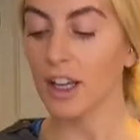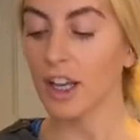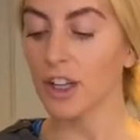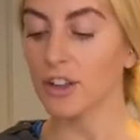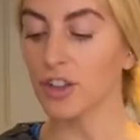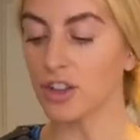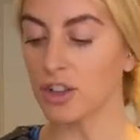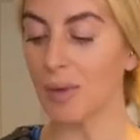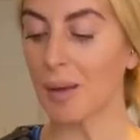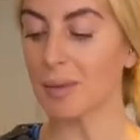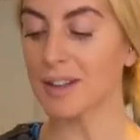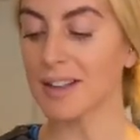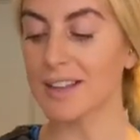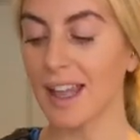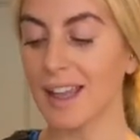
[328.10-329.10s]
You should be able
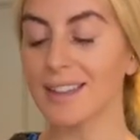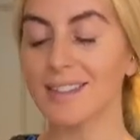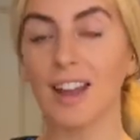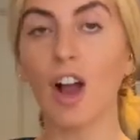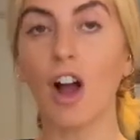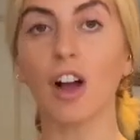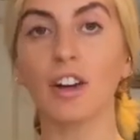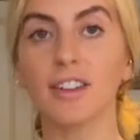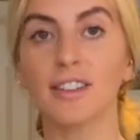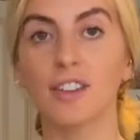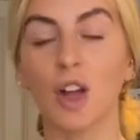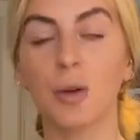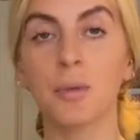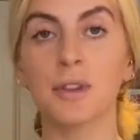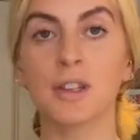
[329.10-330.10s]
to taste that on its
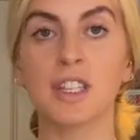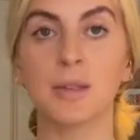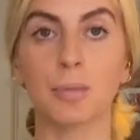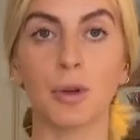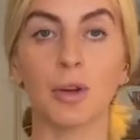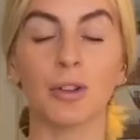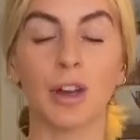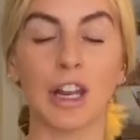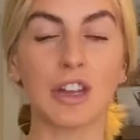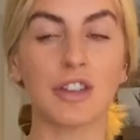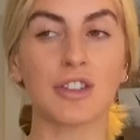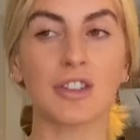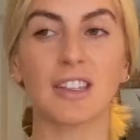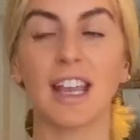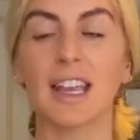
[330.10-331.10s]
own with a spoon, and it
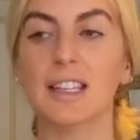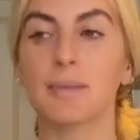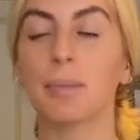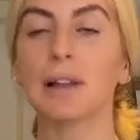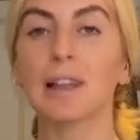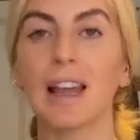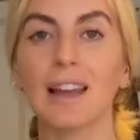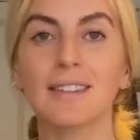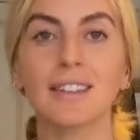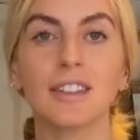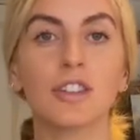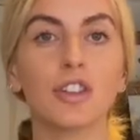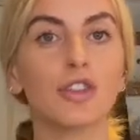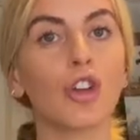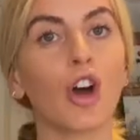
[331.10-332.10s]
should taste
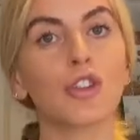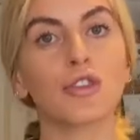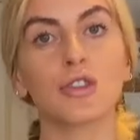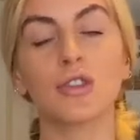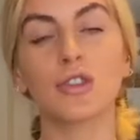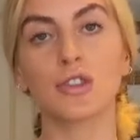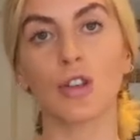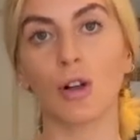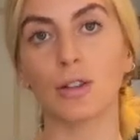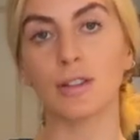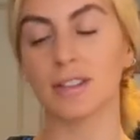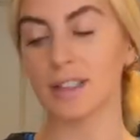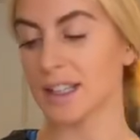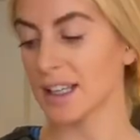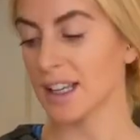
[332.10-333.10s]
pleasant, not too
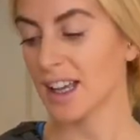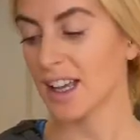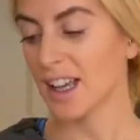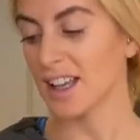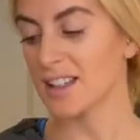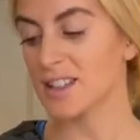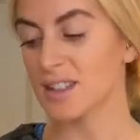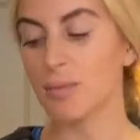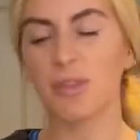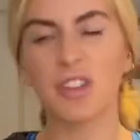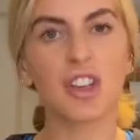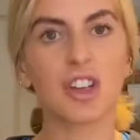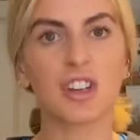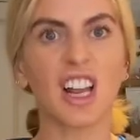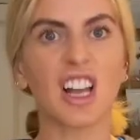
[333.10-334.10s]
salty, and something
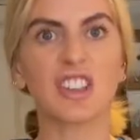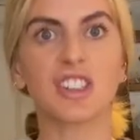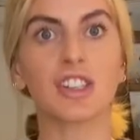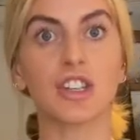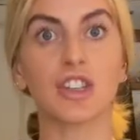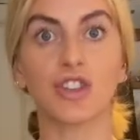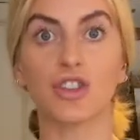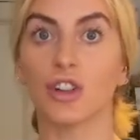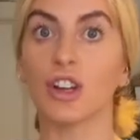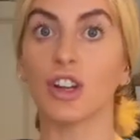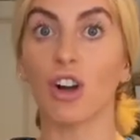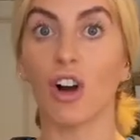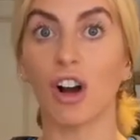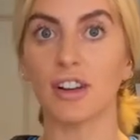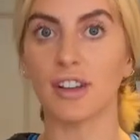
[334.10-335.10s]
you can actually enjoy
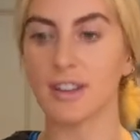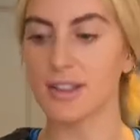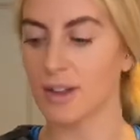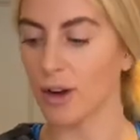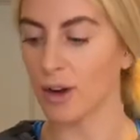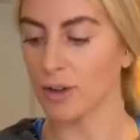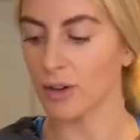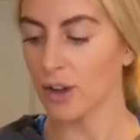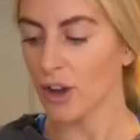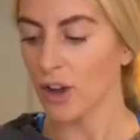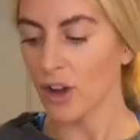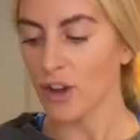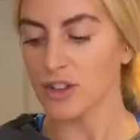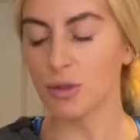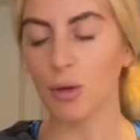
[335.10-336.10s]
on its own.
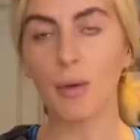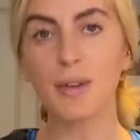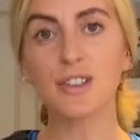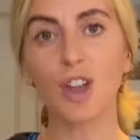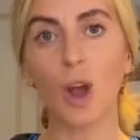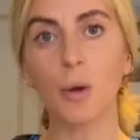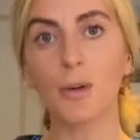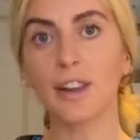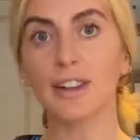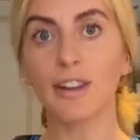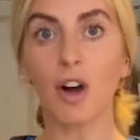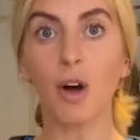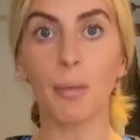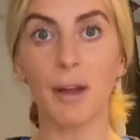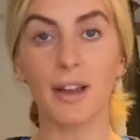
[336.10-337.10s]
So always go with a
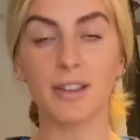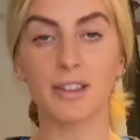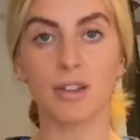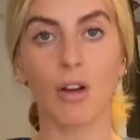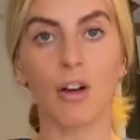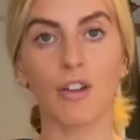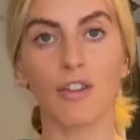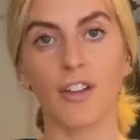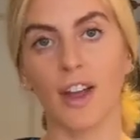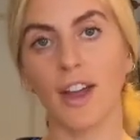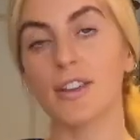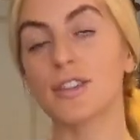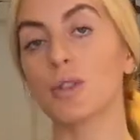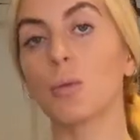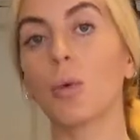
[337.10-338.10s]
little bit of stock
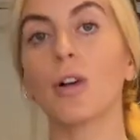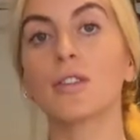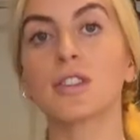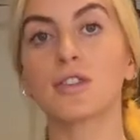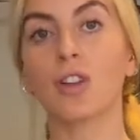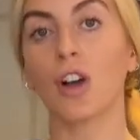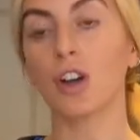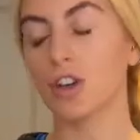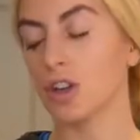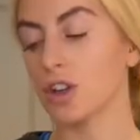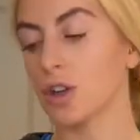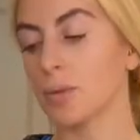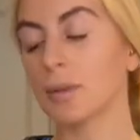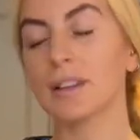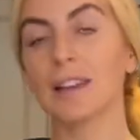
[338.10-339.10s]
first. So 1 stock
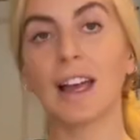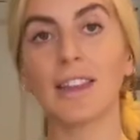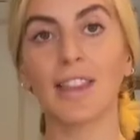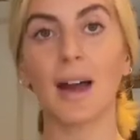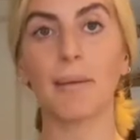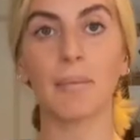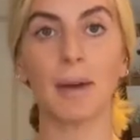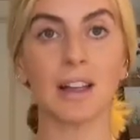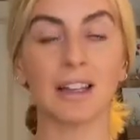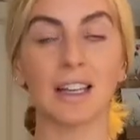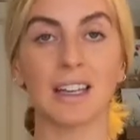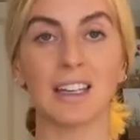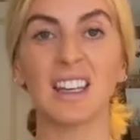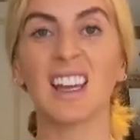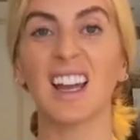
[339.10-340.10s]
cube, let that melt
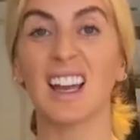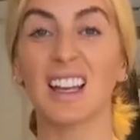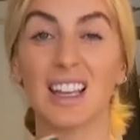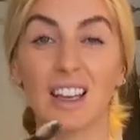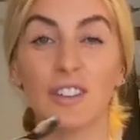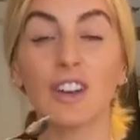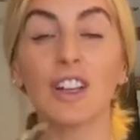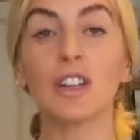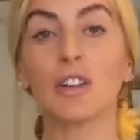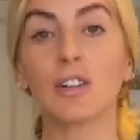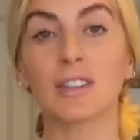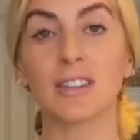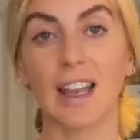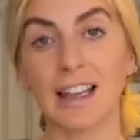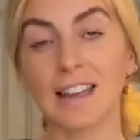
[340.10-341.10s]
in and give it a little
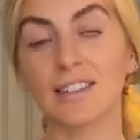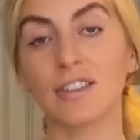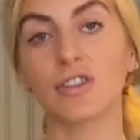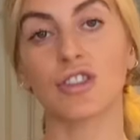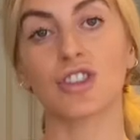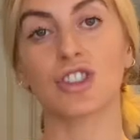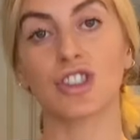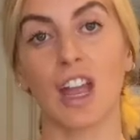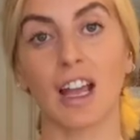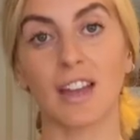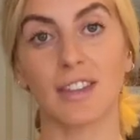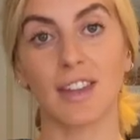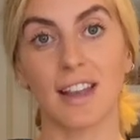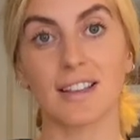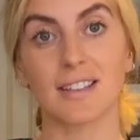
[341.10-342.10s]
taste and just check
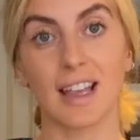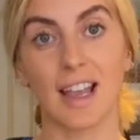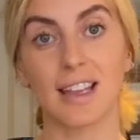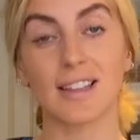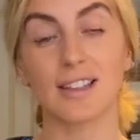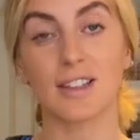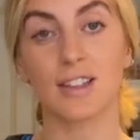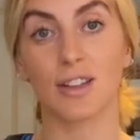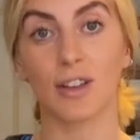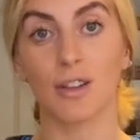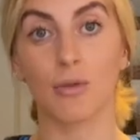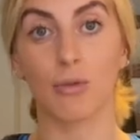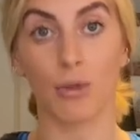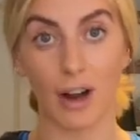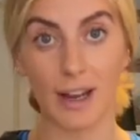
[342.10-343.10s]
that it tastes
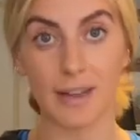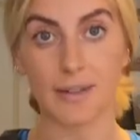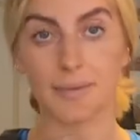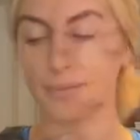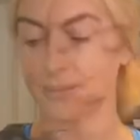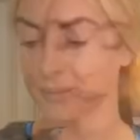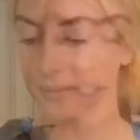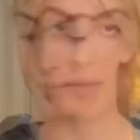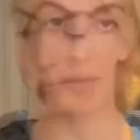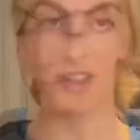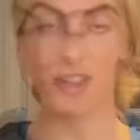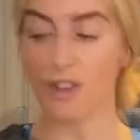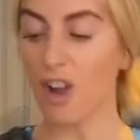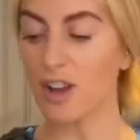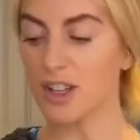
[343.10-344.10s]
right. So my
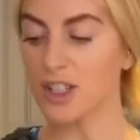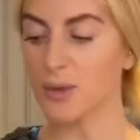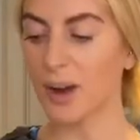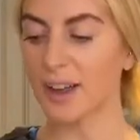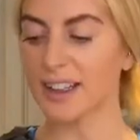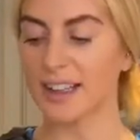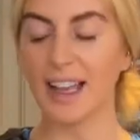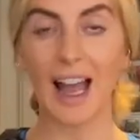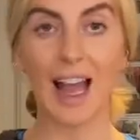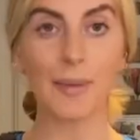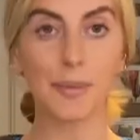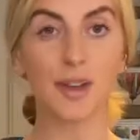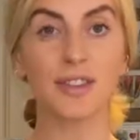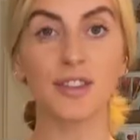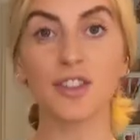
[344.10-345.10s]
stock is ready.
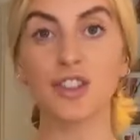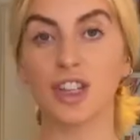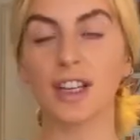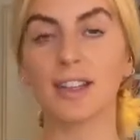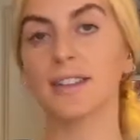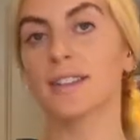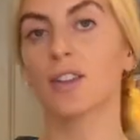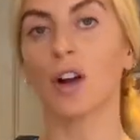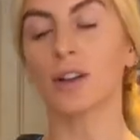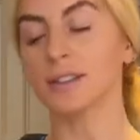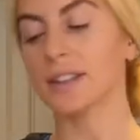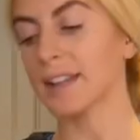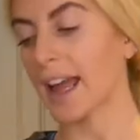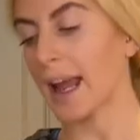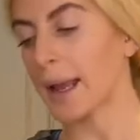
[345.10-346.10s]
I'm using chicken
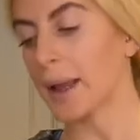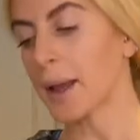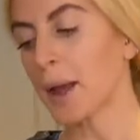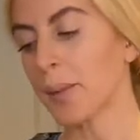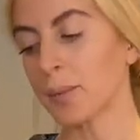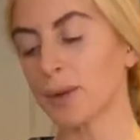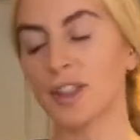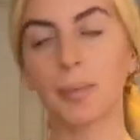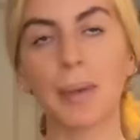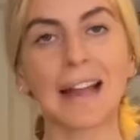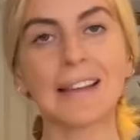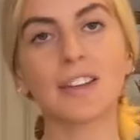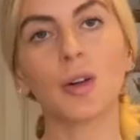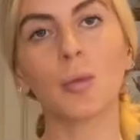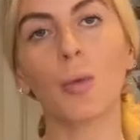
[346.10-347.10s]
stock today, but
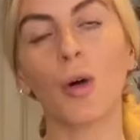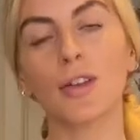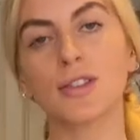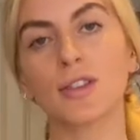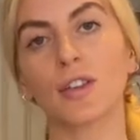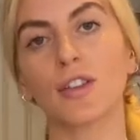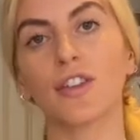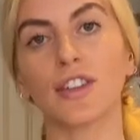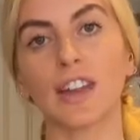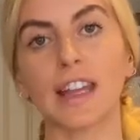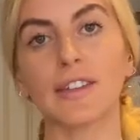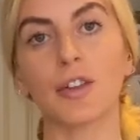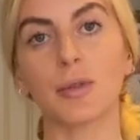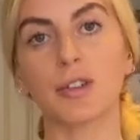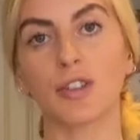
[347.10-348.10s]
depending on what sort of
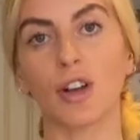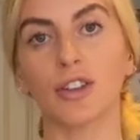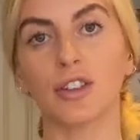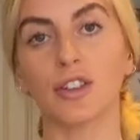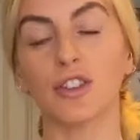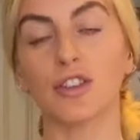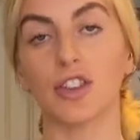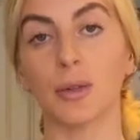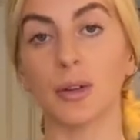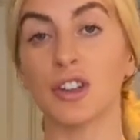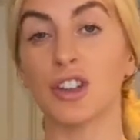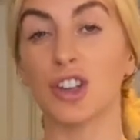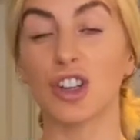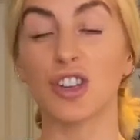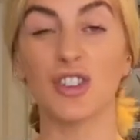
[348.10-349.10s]
flavour risotto you're
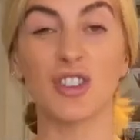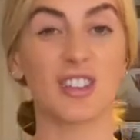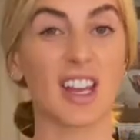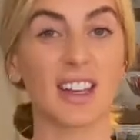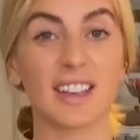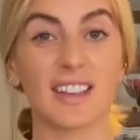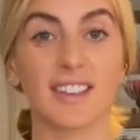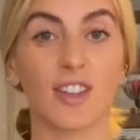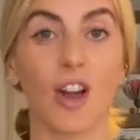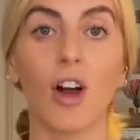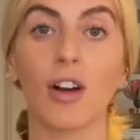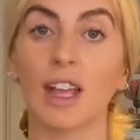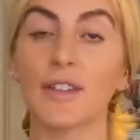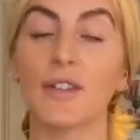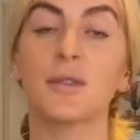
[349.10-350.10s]
doing, you can use any
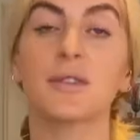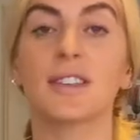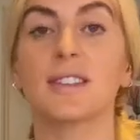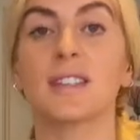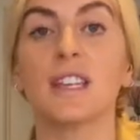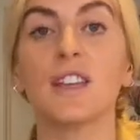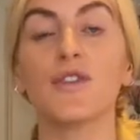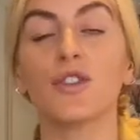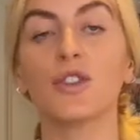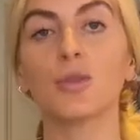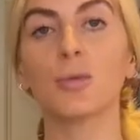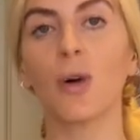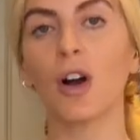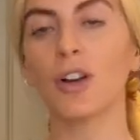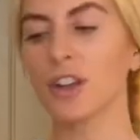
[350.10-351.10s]
stock. If it was a
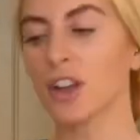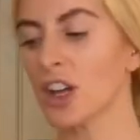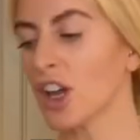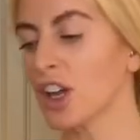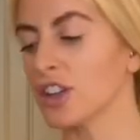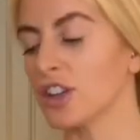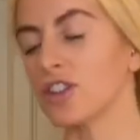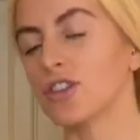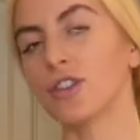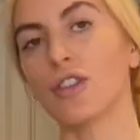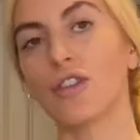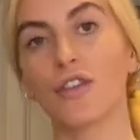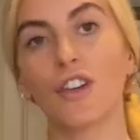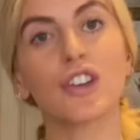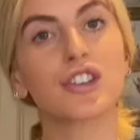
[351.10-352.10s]
seafood one, you'd do
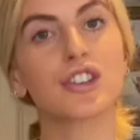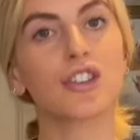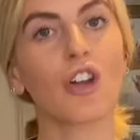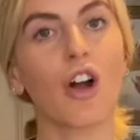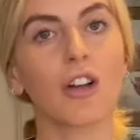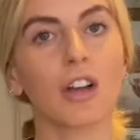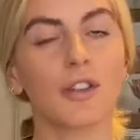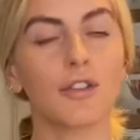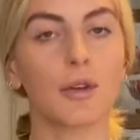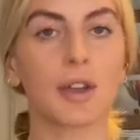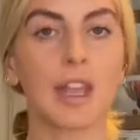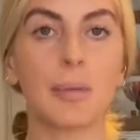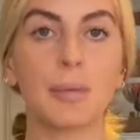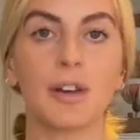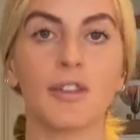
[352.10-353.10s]
fish stock. If you're
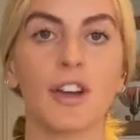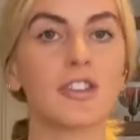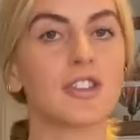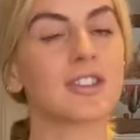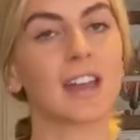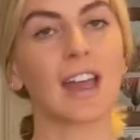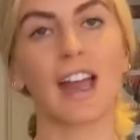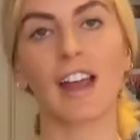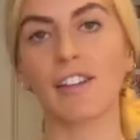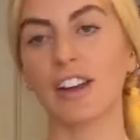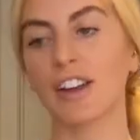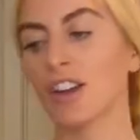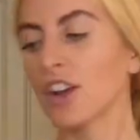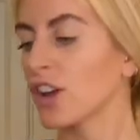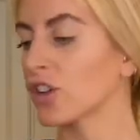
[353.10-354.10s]
keeping it
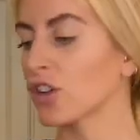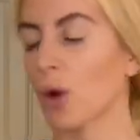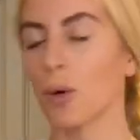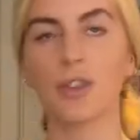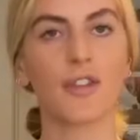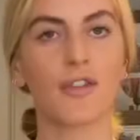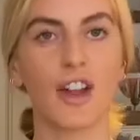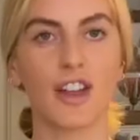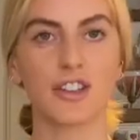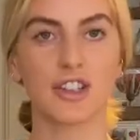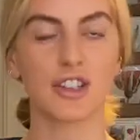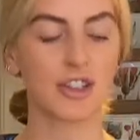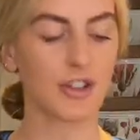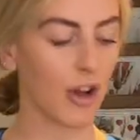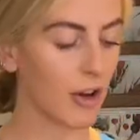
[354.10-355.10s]
vegetarian, go with a
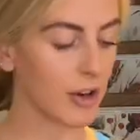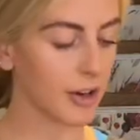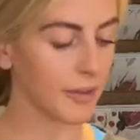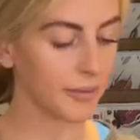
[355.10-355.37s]
veggie stock.